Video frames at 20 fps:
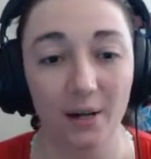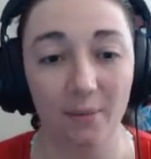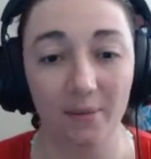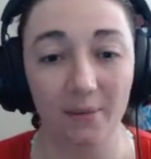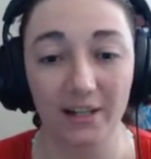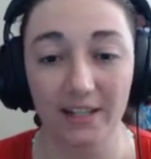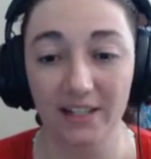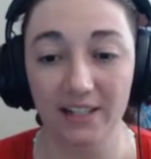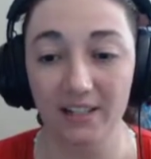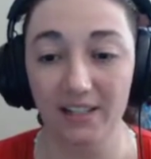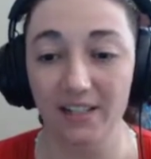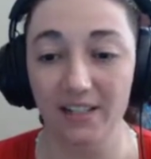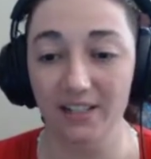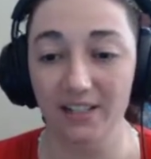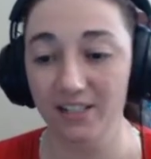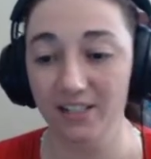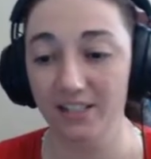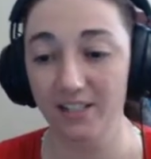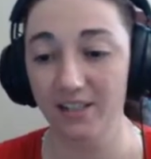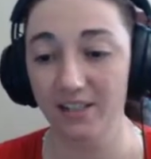Again, the
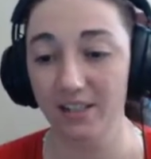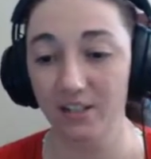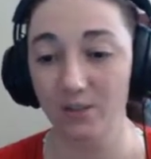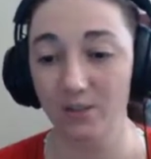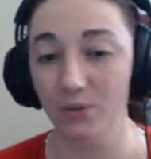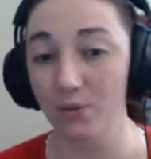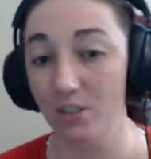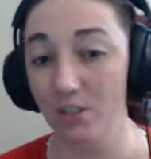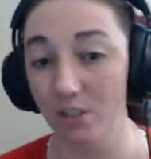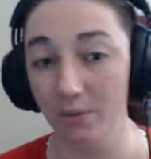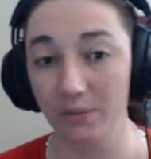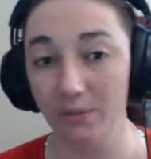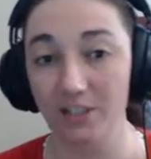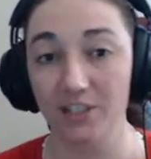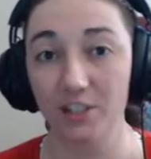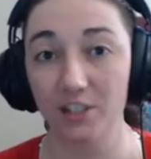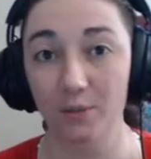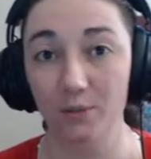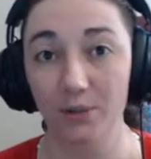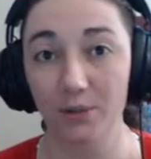instant that you summon
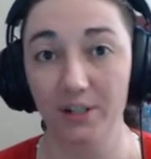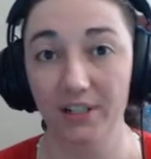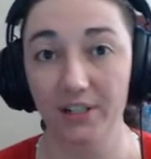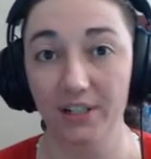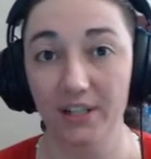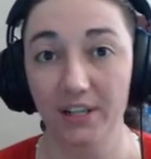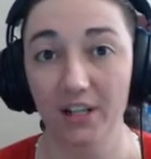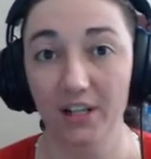someone,